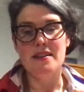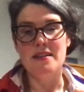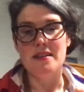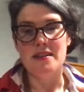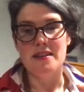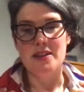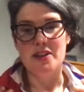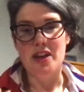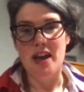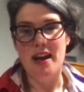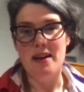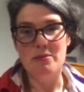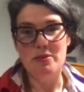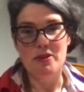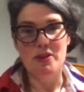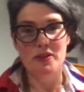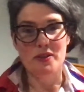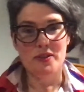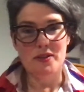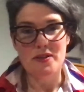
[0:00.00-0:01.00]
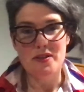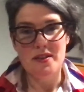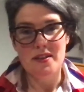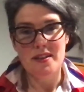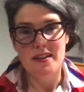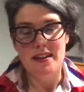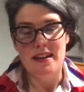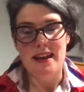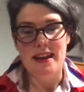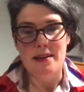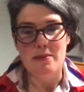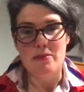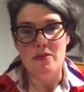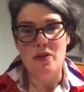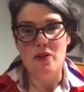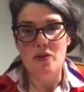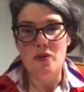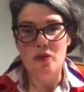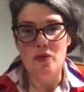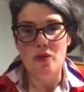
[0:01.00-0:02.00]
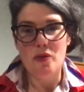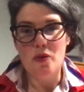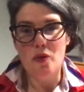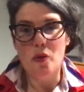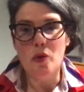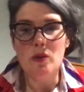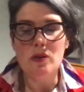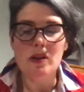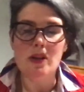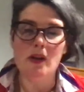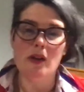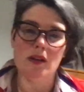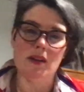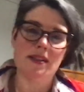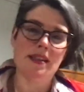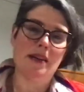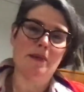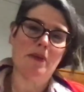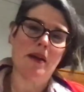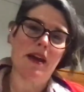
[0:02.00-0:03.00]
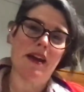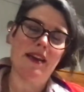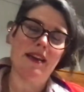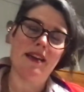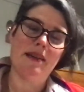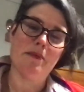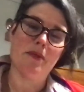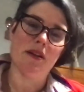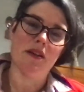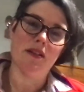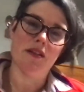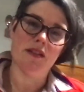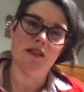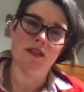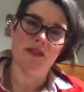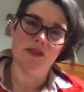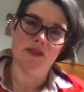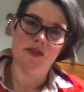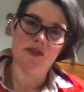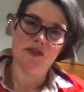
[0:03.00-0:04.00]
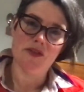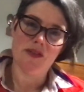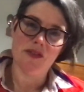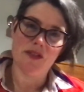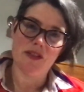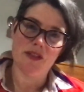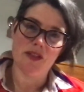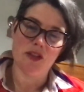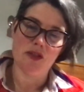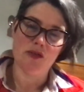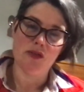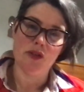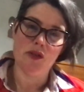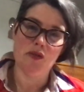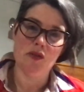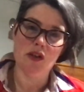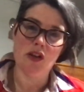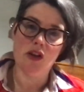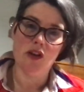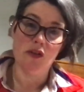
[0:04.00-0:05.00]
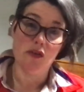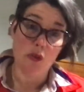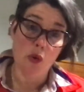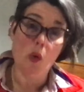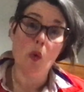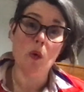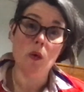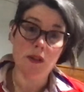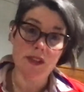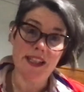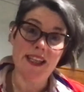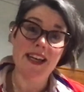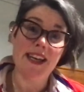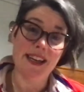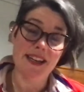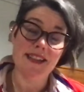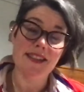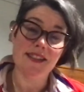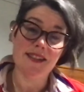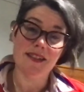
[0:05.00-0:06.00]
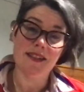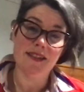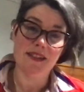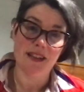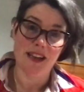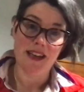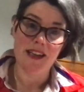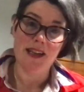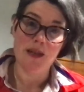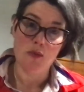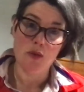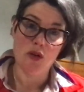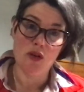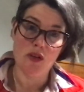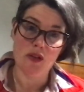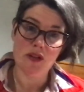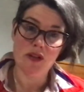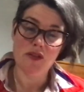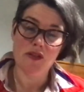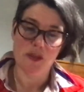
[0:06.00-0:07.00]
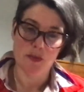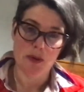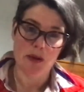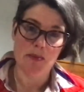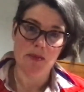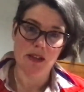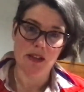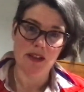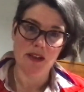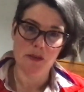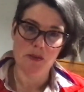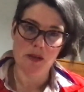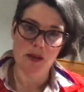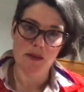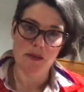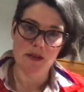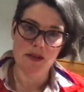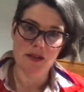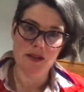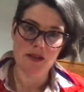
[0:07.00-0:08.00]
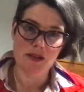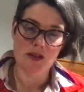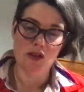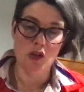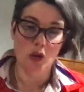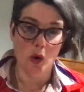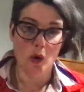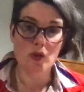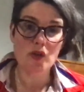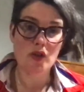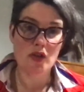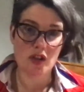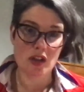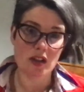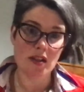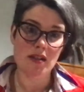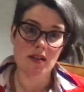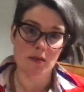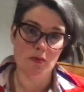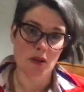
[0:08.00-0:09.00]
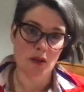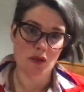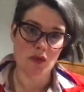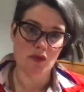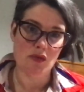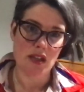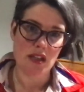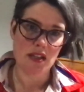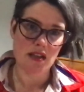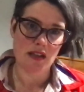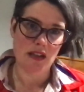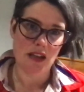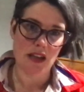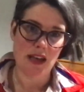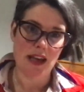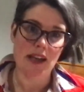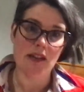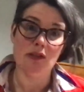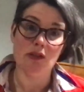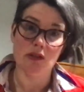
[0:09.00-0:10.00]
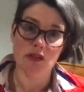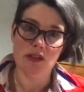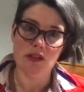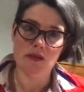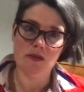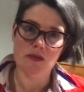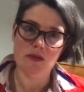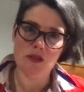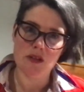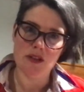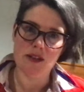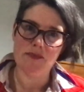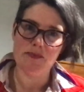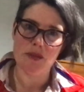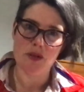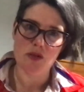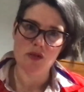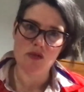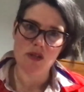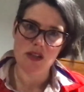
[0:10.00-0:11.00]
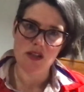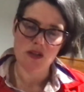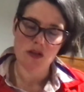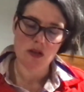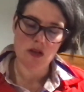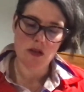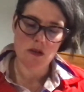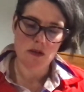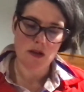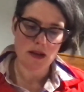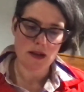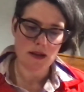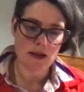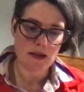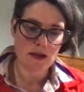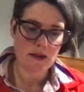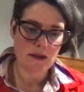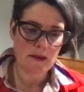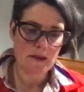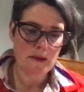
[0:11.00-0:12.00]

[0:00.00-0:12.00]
the chap could claim all the holiday pay he might have accrued over all the years that he worked for Pimlico Plumbers, not just the most recent year or the most recent two years.